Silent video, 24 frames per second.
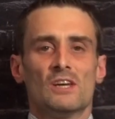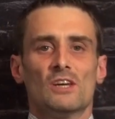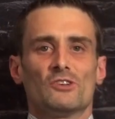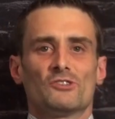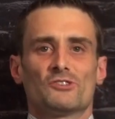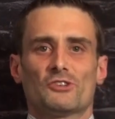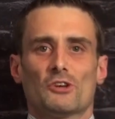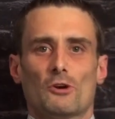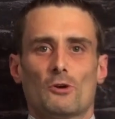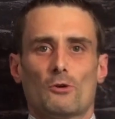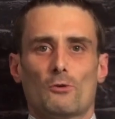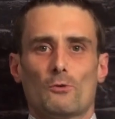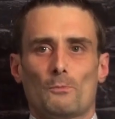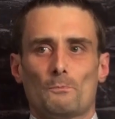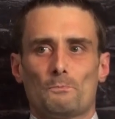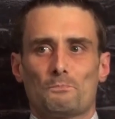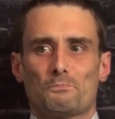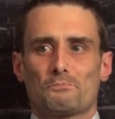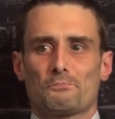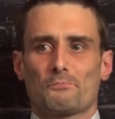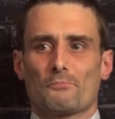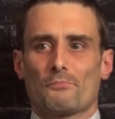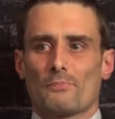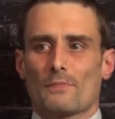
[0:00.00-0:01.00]
So
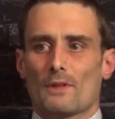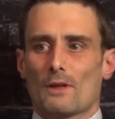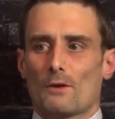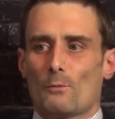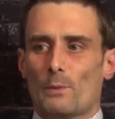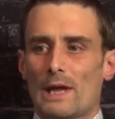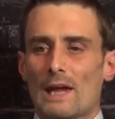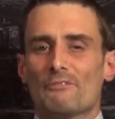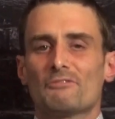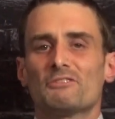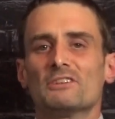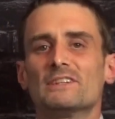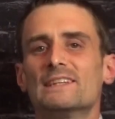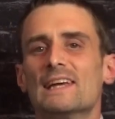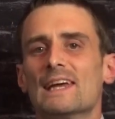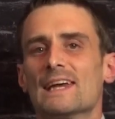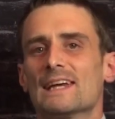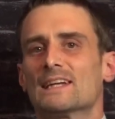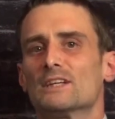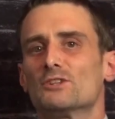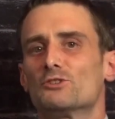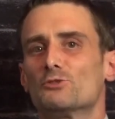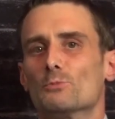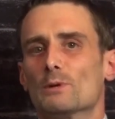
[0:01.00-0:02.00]
we have to
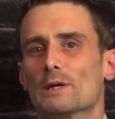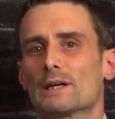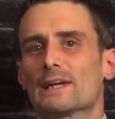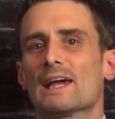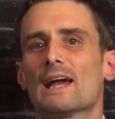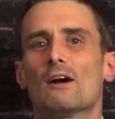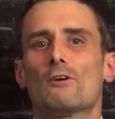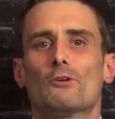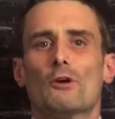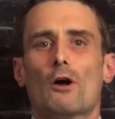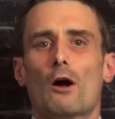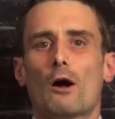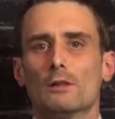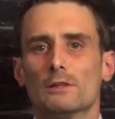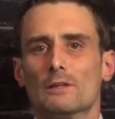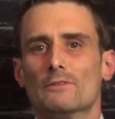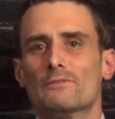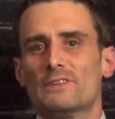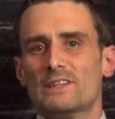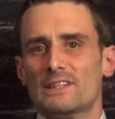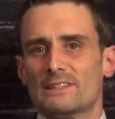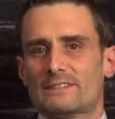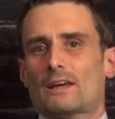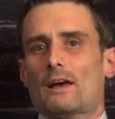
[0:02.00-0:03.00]
take into account all
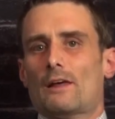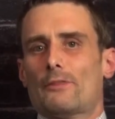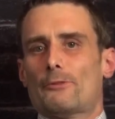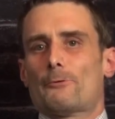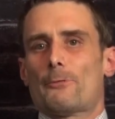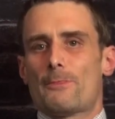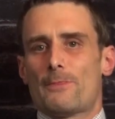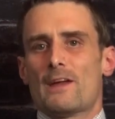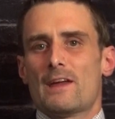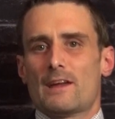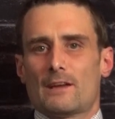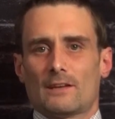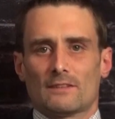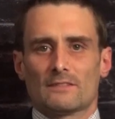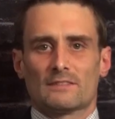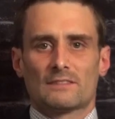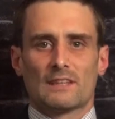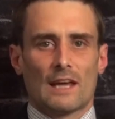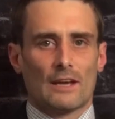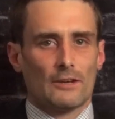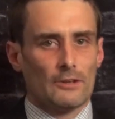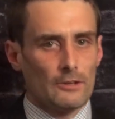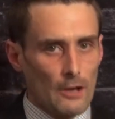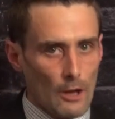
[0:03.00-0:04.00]
of these other things,
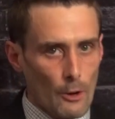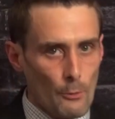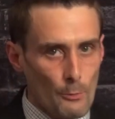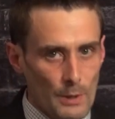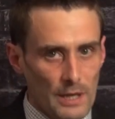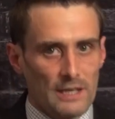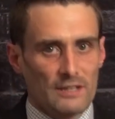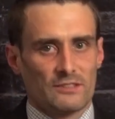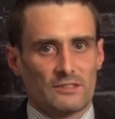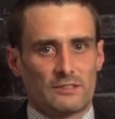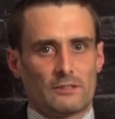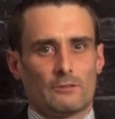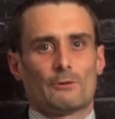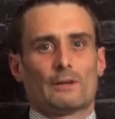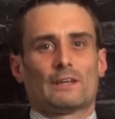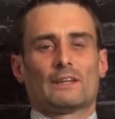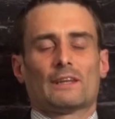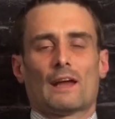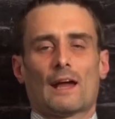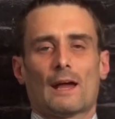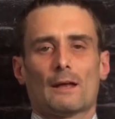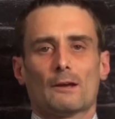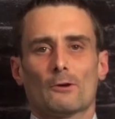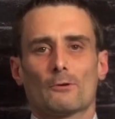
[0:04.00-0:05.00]
and nobody is doing
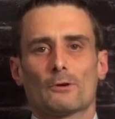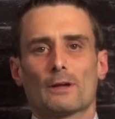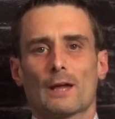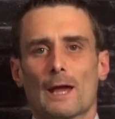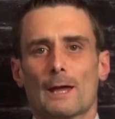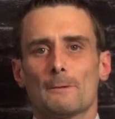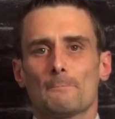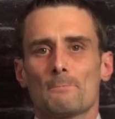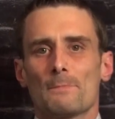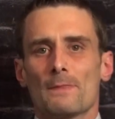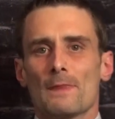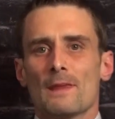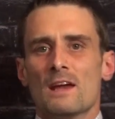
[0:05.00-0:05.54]
that, okay?